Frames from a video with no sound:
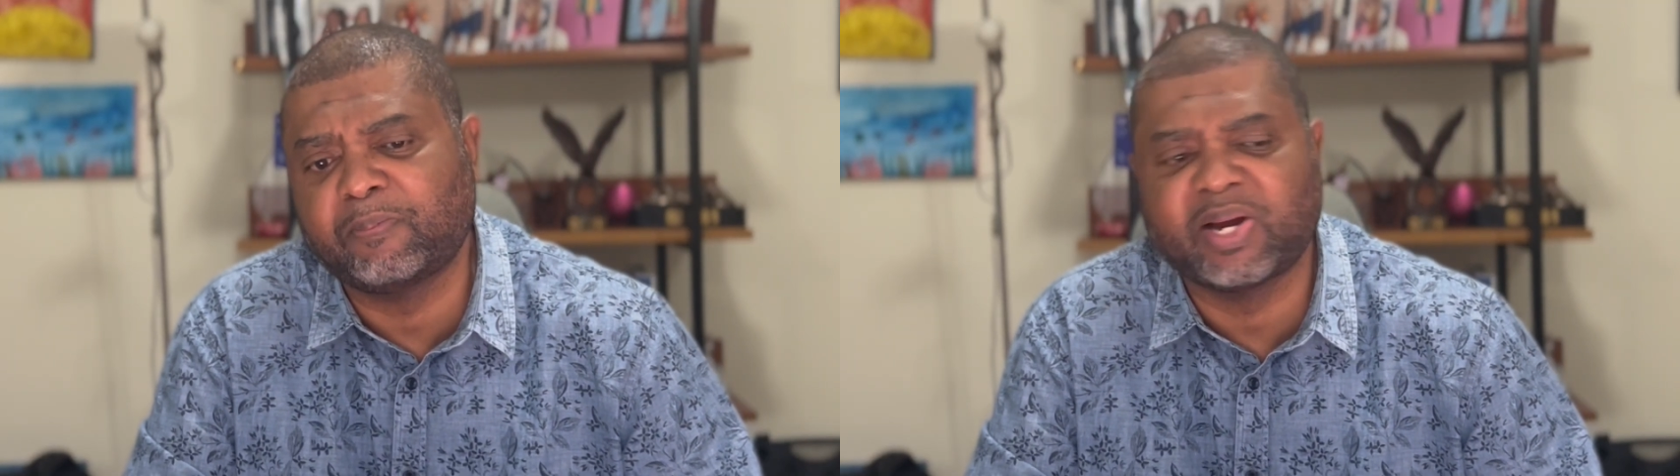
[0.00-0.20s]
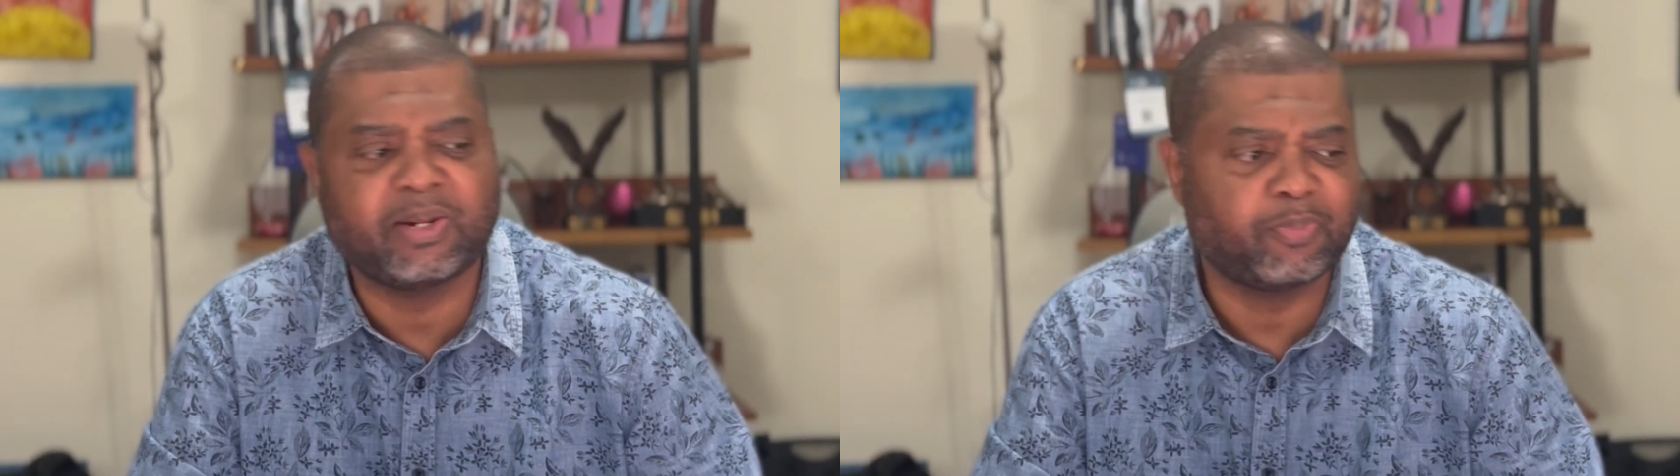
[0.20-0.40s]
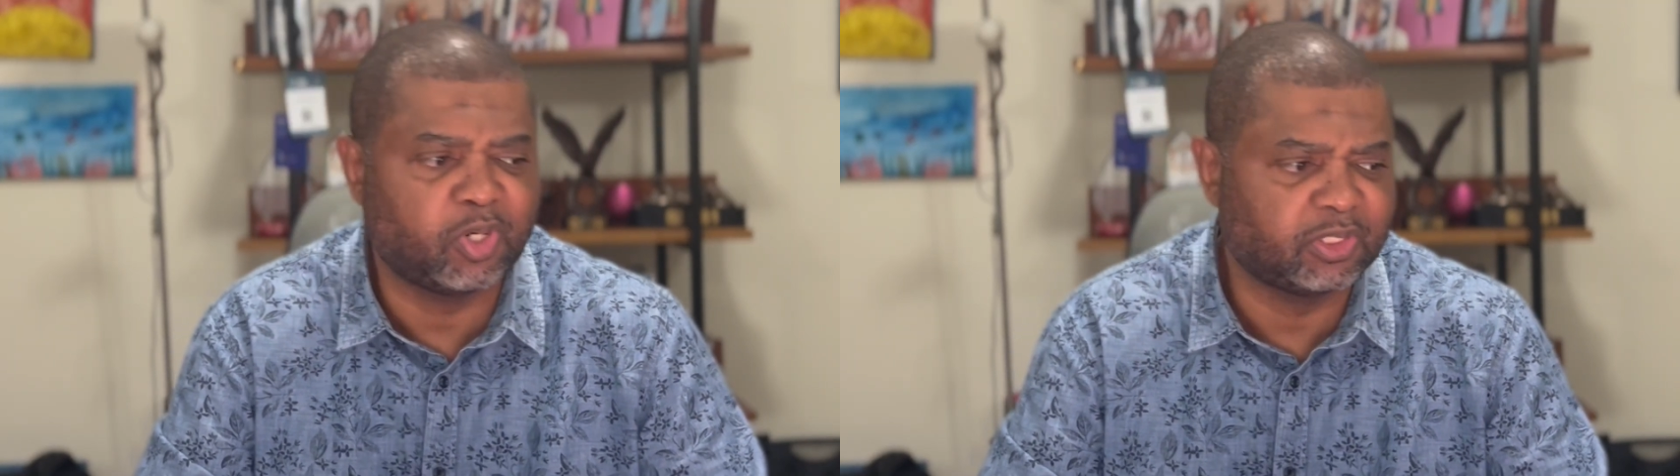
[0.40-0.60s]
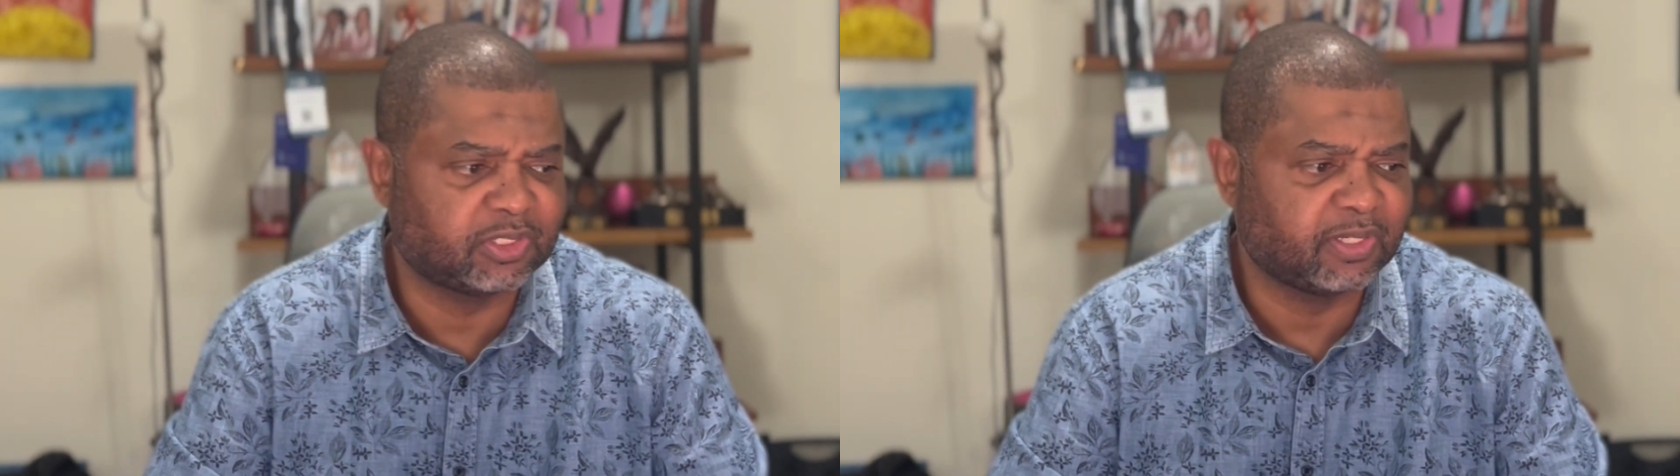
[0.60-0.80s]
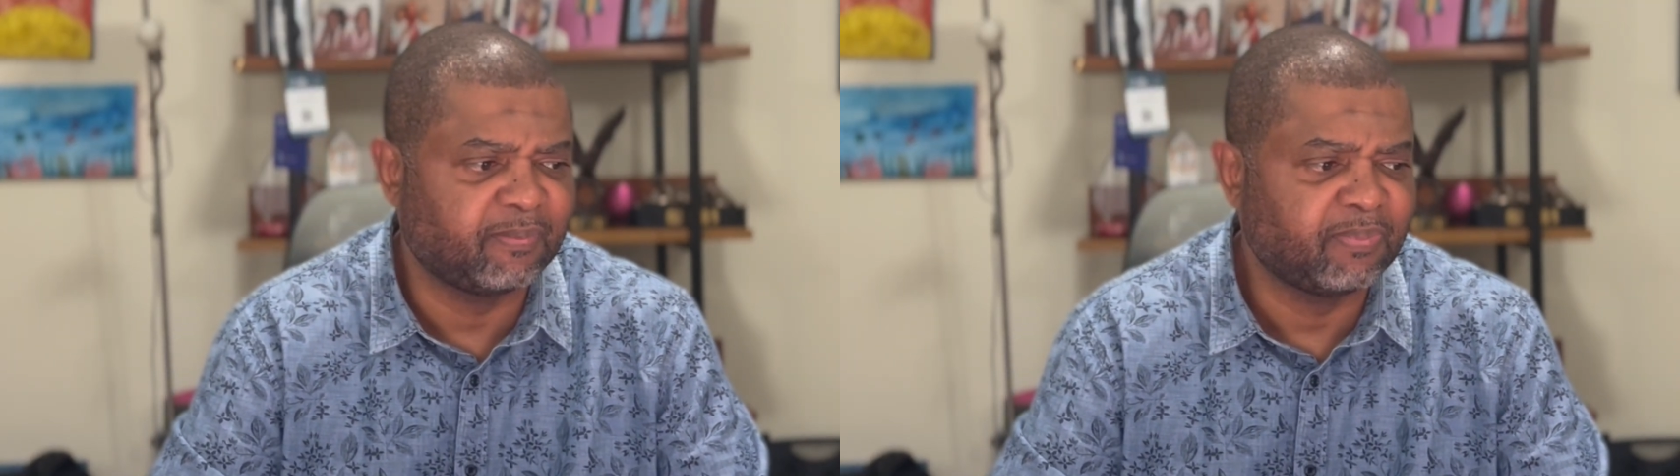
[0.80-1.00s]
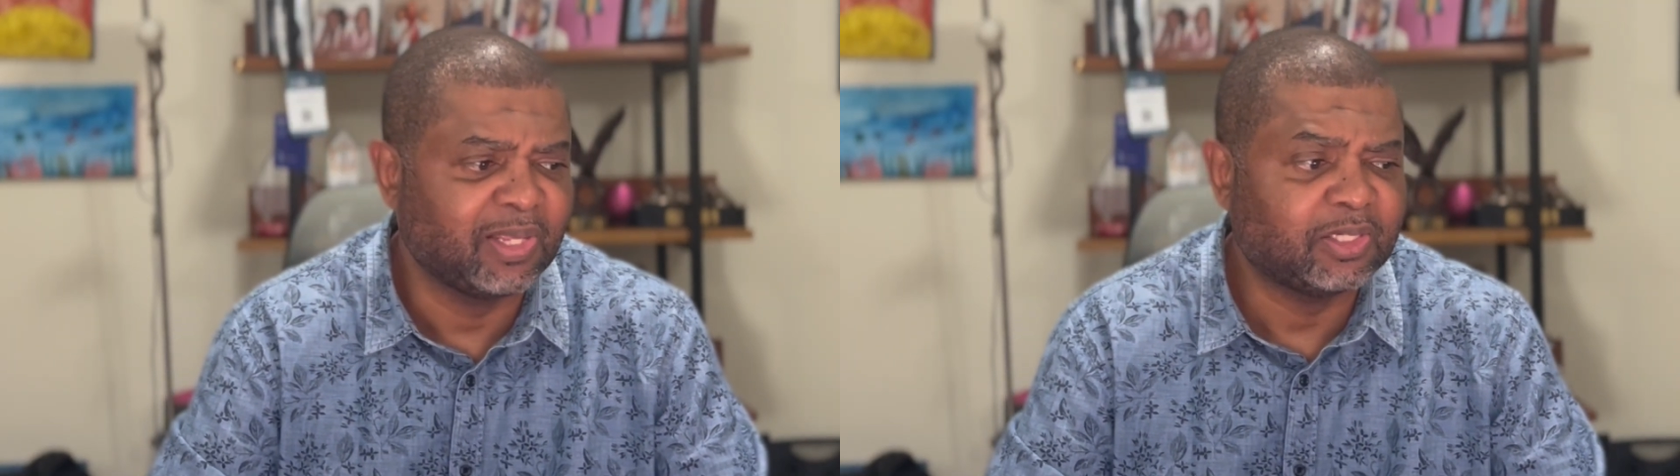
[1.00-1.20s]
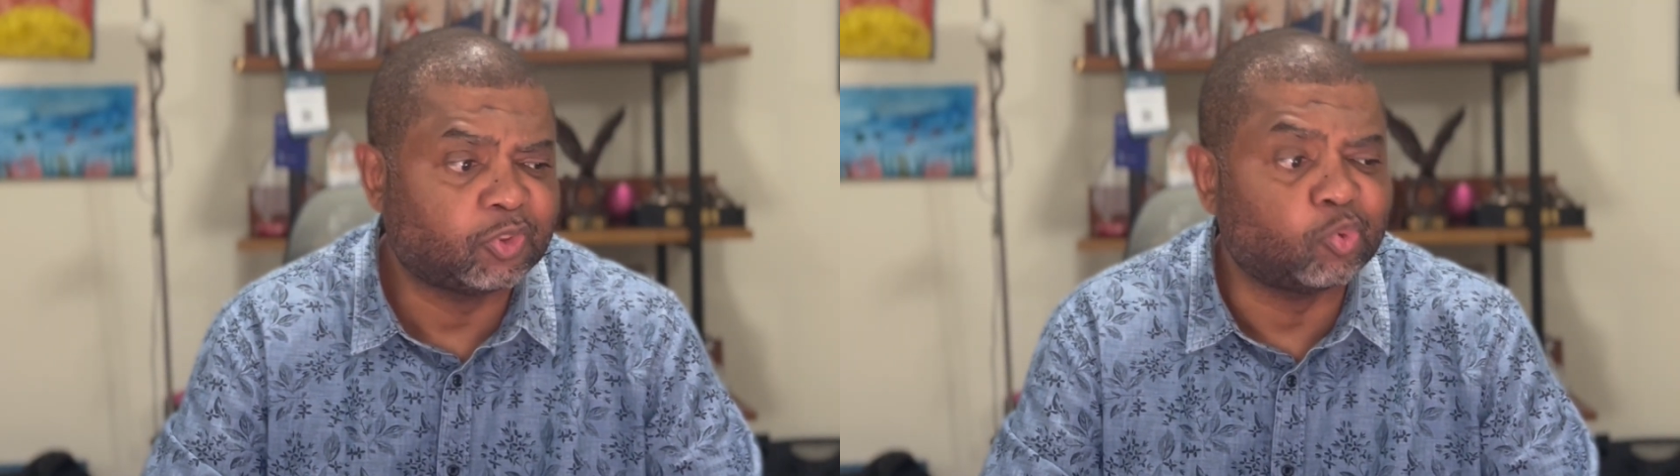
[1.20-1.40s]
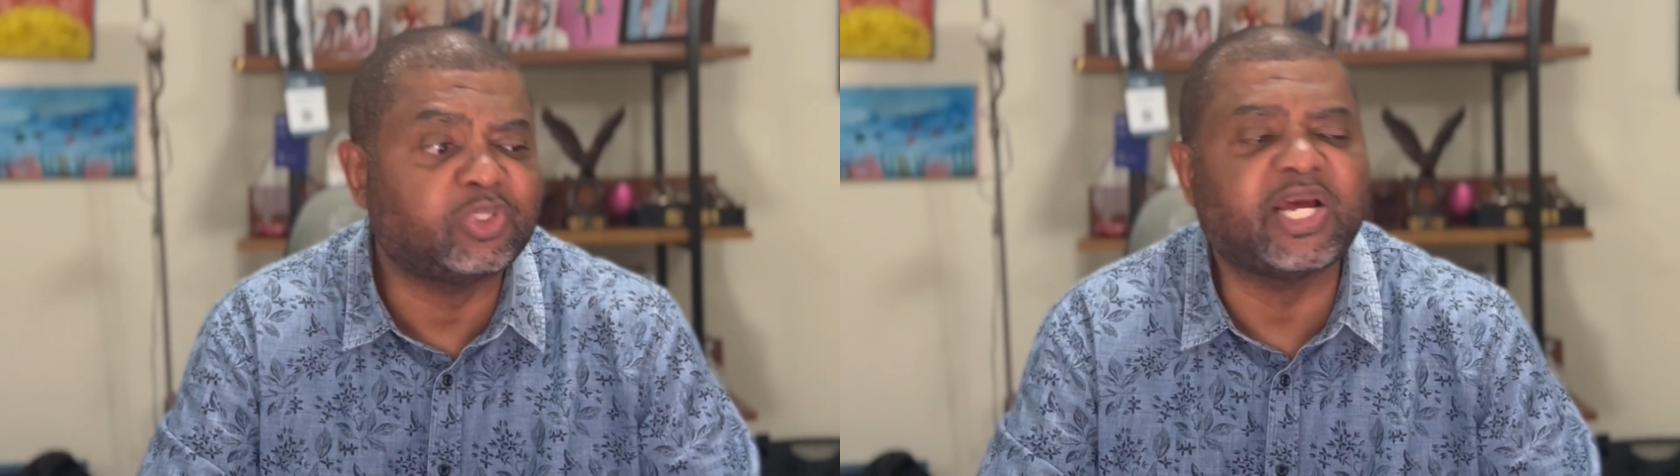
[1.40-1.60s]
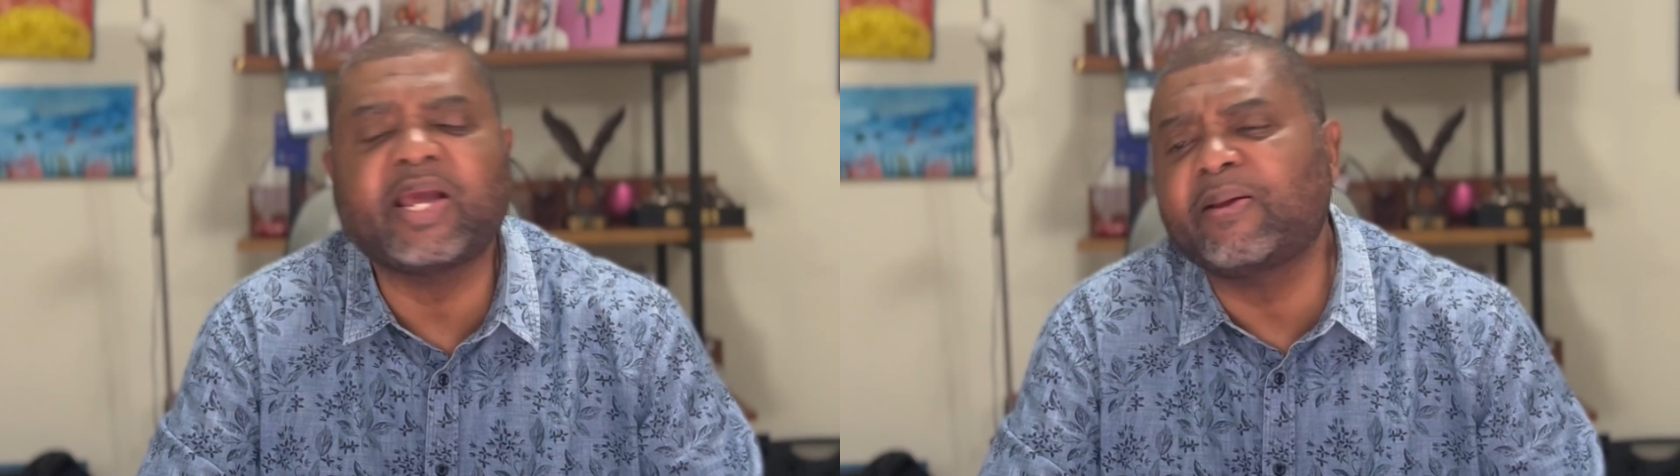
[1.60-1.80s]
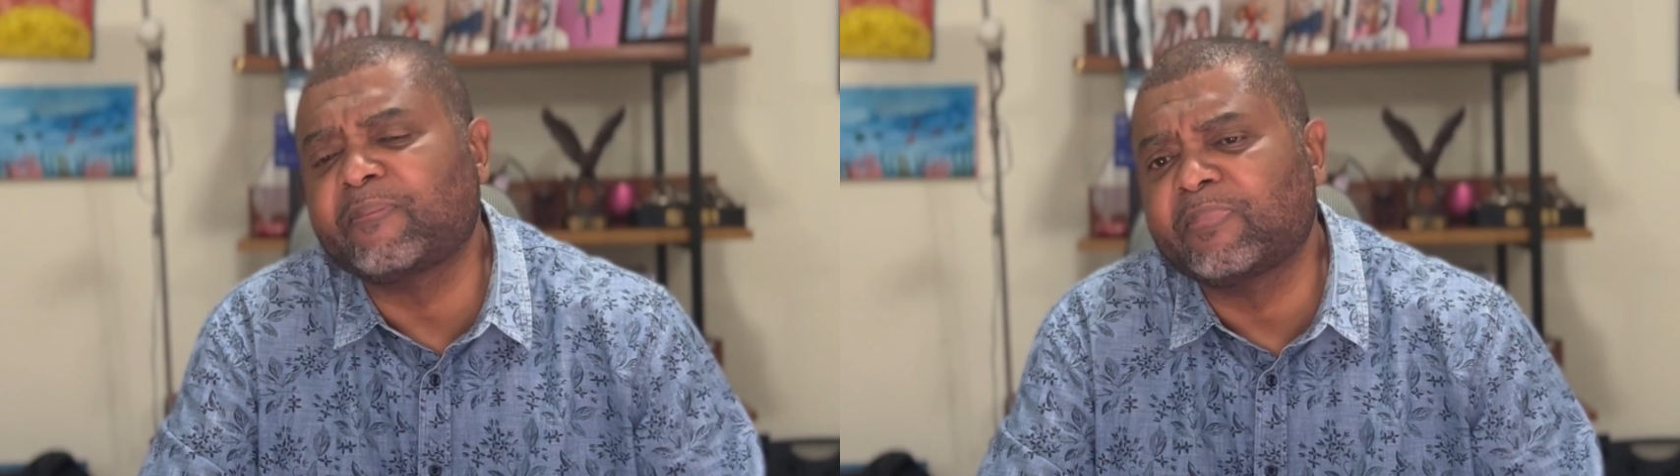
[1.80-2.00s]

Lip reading: Moniepoint. Today,